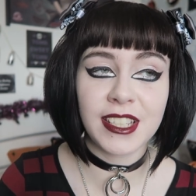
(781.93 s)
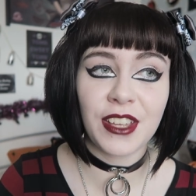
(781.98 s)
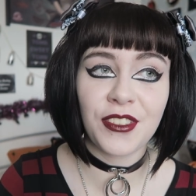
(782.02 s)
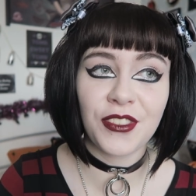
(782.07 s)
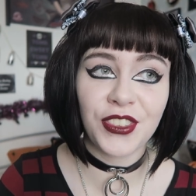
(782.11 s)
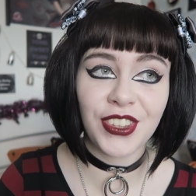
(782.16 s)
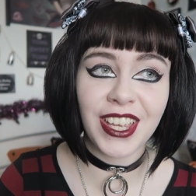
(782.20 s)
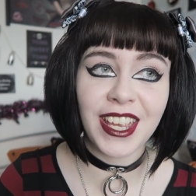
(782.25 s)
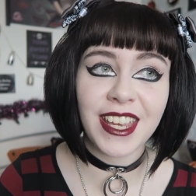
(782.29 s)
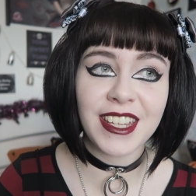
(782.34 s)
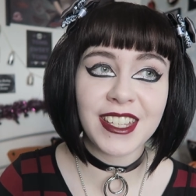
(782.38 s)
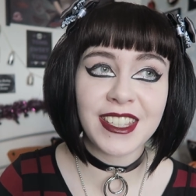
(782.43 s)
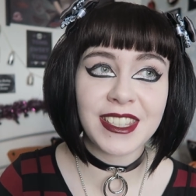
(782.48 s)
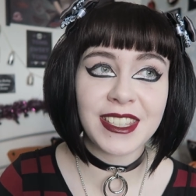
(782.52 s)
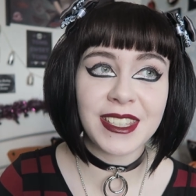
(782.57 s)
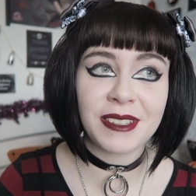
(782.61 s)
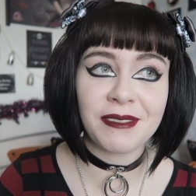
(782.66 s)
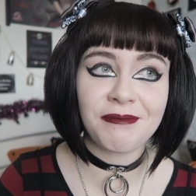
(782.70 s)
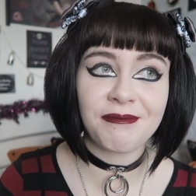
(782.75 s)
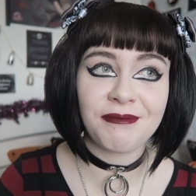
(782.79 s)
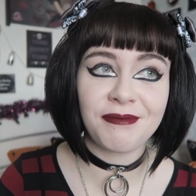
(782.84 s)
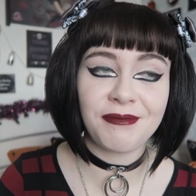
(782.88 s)
Now
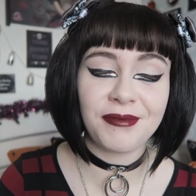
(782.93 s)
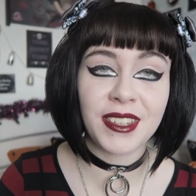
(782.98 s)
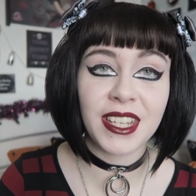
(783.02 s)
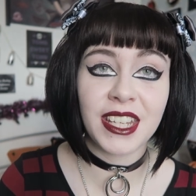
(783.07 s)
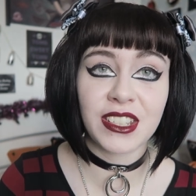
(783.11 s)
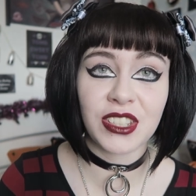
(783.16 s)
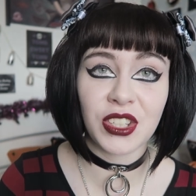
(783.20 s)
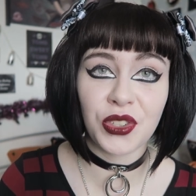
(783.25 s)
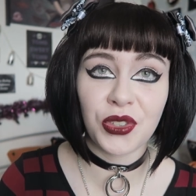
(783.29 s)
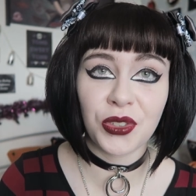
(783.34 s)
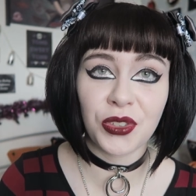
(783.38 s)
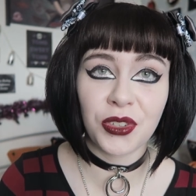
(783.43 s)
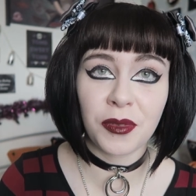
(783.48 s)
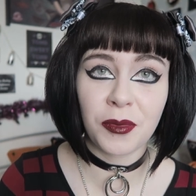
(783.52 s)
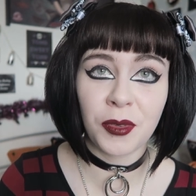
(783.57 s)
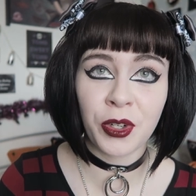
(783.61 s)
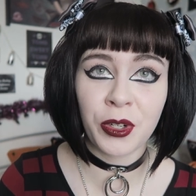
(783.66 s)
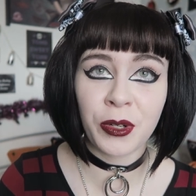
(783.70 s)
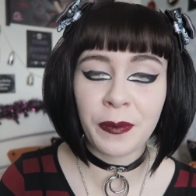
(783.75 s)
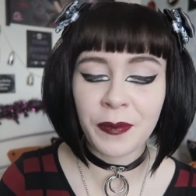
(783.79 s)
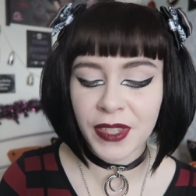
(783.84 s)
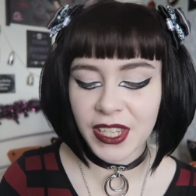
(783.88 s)
this is
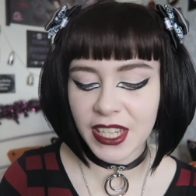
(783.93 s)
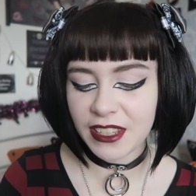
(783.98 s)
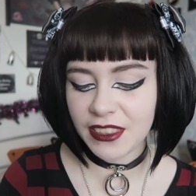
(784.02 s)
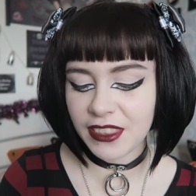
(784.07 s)
adorable.